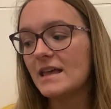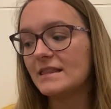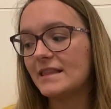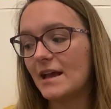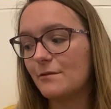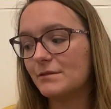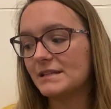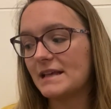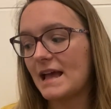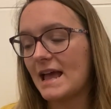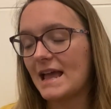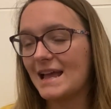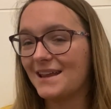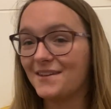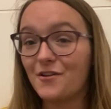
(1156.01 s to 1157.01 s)
there was
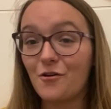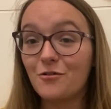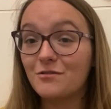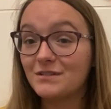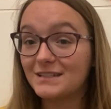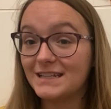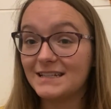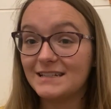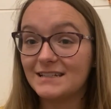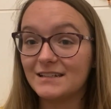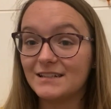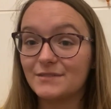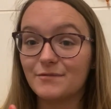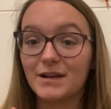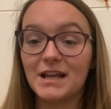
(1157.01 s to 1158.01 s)
a long
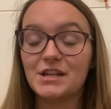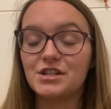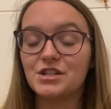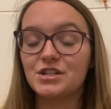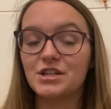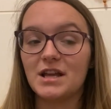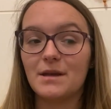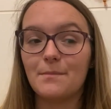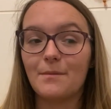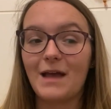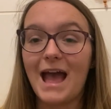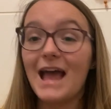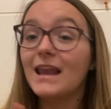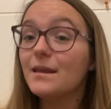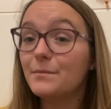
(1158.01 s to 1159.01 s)
distance relationship
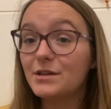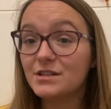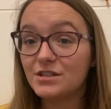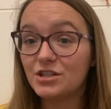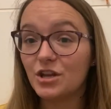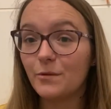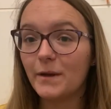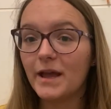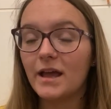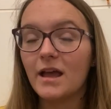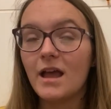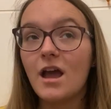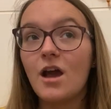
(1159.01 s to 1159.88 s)
element to it,